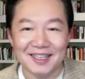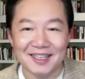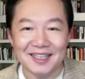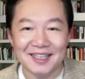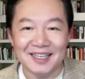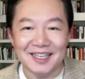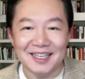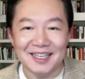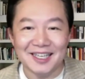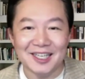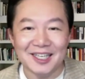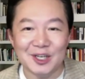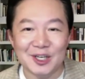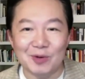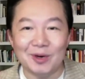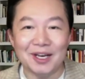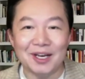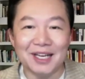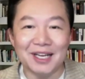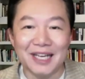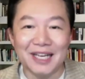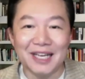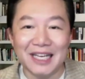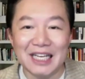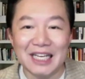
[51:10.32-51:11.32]
You know what?
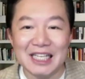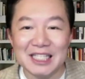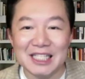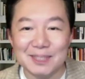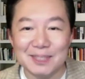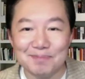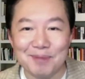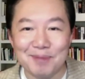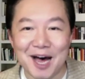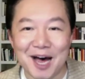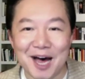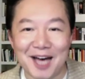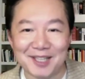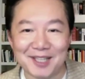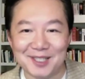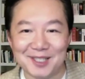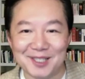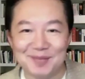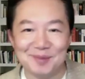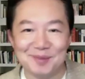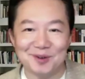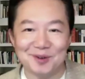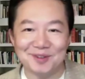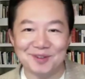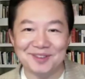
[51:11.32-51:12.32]
It is
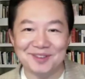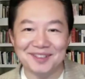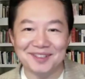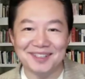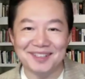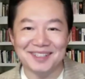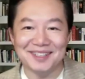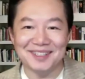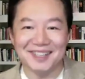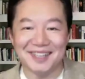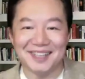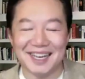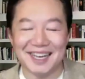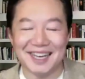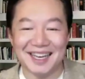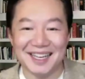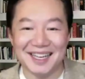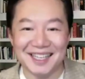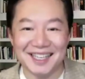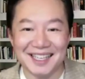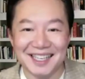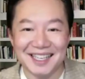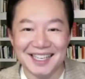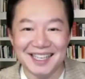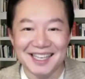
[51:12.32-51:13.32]
possible. Okay?
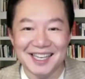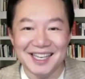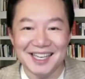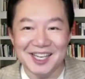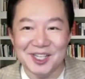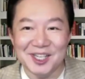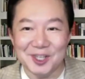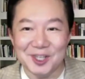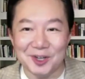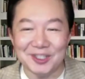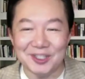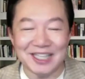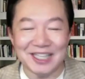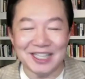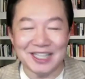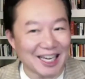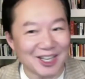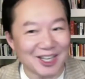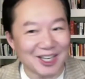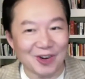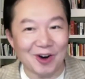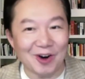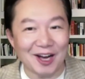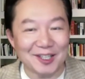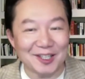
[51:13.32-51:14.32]
So you got to
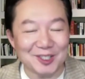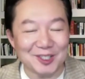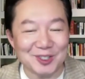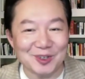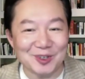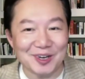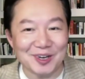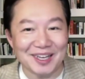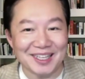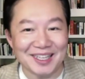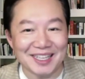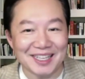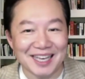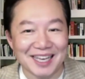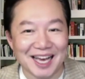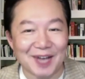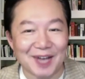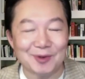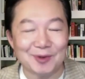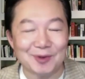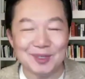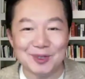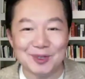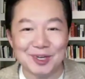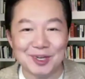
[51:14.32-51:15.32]
go out and do it. How do we
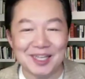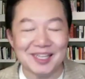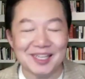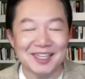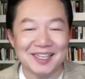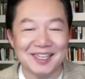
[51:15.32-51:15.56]
do it?